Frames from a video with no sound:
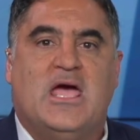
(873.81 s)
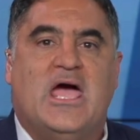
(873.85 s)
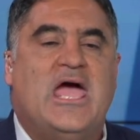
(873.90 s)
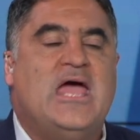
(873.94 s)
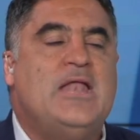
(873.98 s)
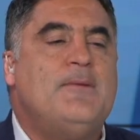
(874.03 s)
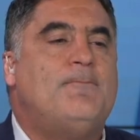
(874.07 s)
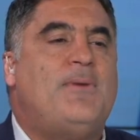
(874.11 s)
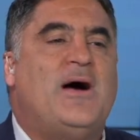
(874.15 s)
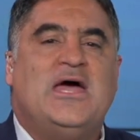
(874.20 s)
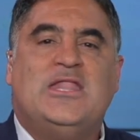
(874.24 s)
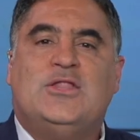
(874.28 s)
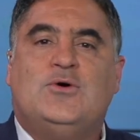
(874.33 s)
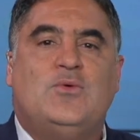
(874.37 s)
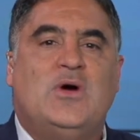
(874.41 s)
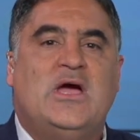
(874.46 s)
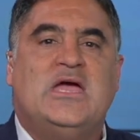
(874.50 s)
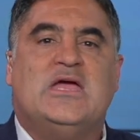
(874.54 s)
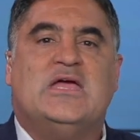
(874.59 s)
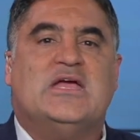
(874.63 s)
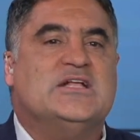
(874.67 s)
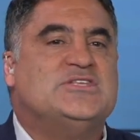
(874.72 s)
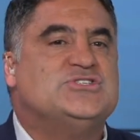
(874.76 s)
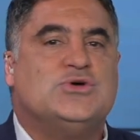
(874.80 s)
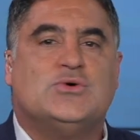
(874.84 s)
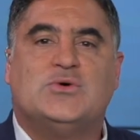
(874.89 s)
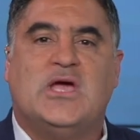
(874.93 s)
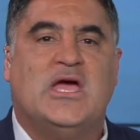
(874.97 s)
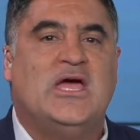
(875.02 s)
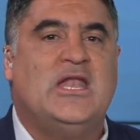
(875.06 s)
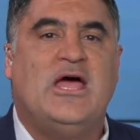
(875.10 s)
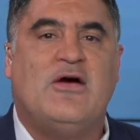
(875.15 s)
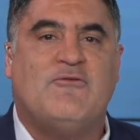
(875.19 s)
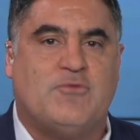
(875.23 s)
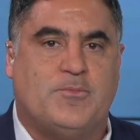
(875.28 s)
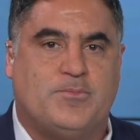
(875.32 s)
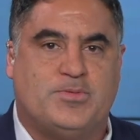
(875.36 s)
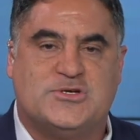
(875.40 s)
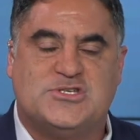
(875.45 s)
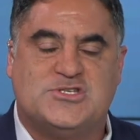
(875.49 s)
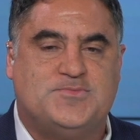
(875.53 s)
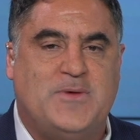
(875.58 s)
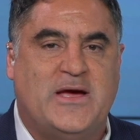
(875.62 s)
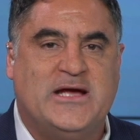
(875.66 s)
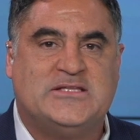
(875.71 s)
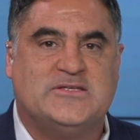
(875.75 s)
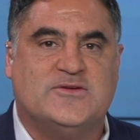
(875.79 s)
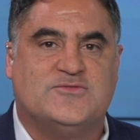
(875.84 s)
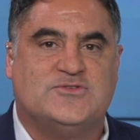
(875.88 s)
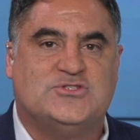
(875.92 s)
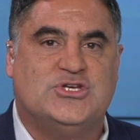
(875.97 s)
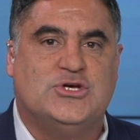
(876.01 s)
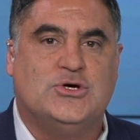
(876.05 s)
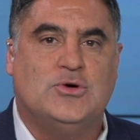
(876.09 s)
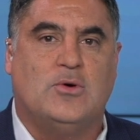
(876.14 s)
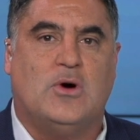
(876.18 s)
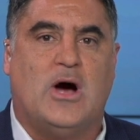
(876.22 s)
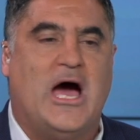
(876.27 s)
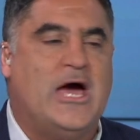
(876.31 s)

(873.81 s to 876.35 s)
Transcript: And by the way, it's okay to have a perspective too.